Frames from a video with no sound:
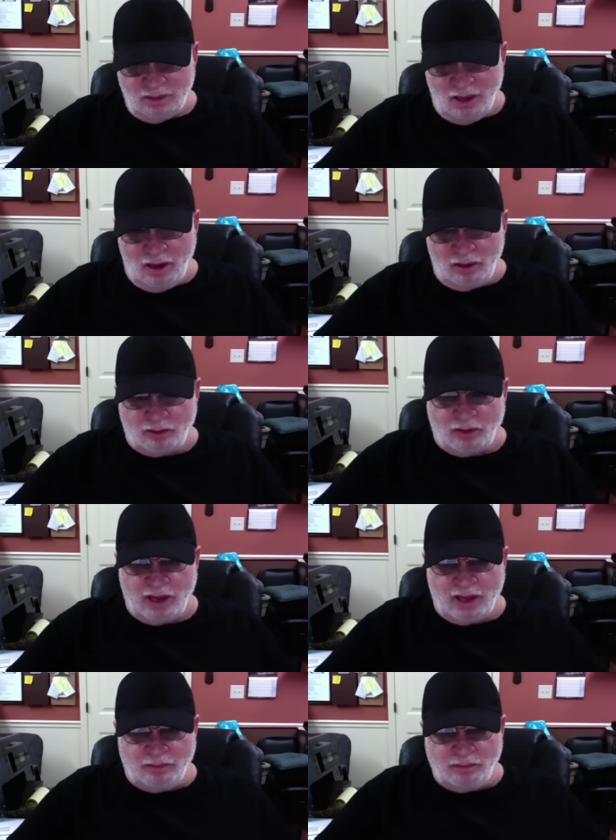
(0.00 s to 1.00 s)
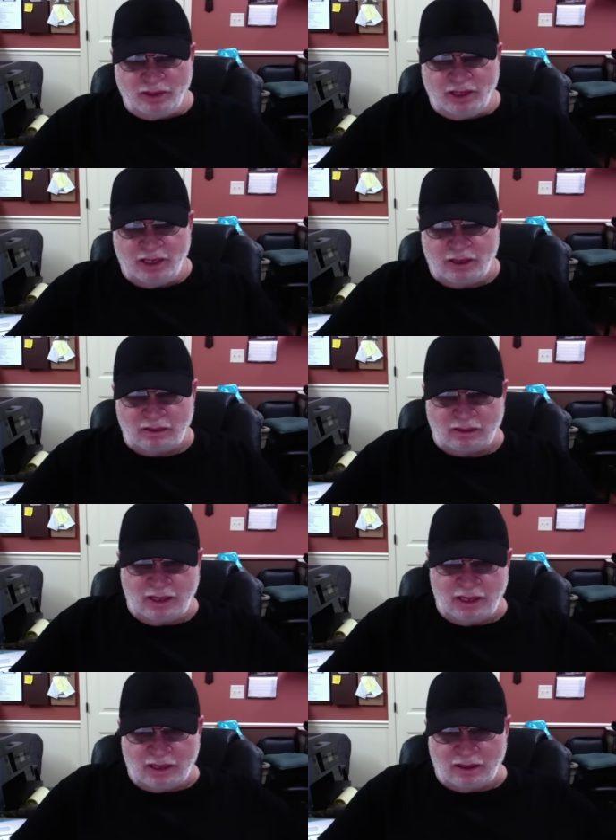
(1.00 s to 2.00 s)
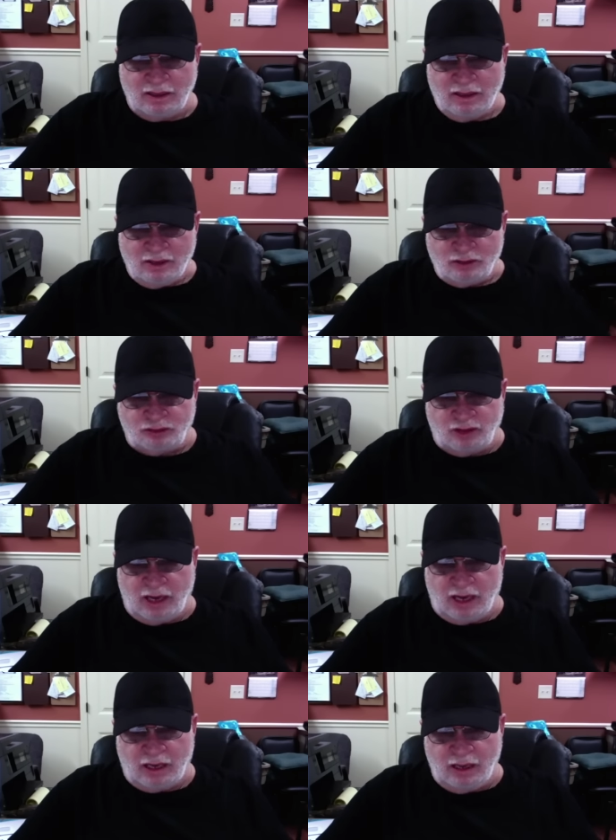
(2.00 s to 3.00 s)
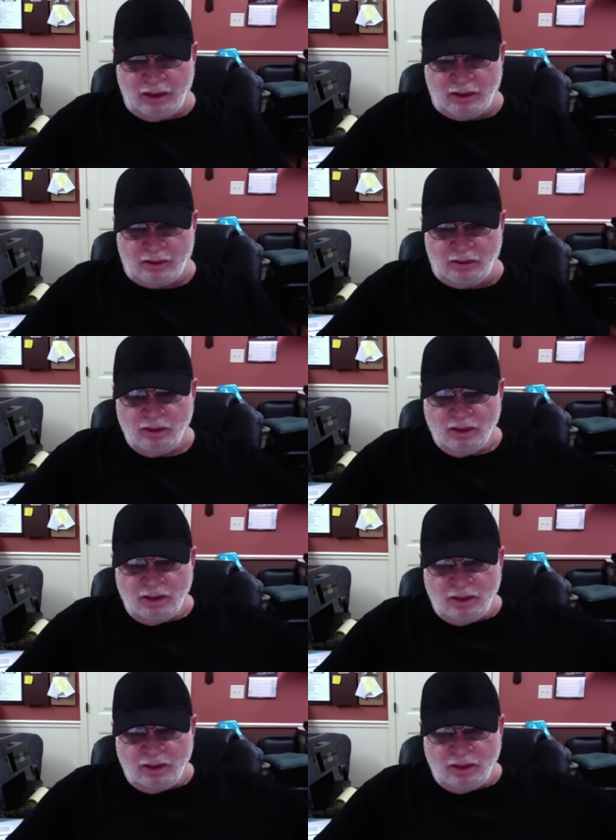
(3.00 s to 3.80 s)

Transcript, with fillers: hologram can can stand here